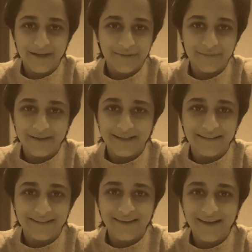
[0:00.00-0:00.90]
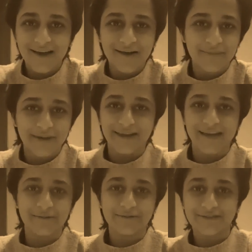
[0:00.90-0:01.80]
It means being
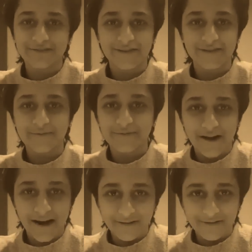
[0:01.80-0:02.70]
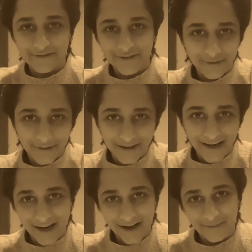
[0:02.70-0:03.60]
able to feel proud of who I
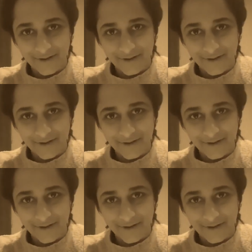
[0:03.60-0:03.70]
am,